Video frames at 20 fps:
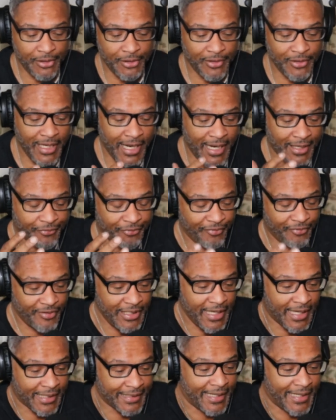You guys
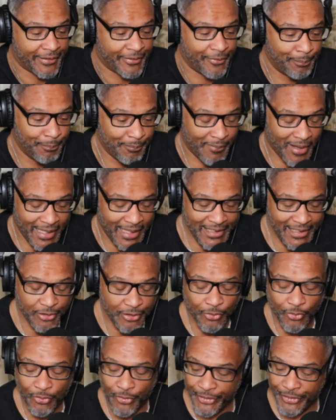see I got the mic
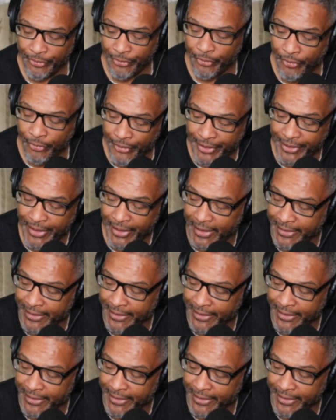going on.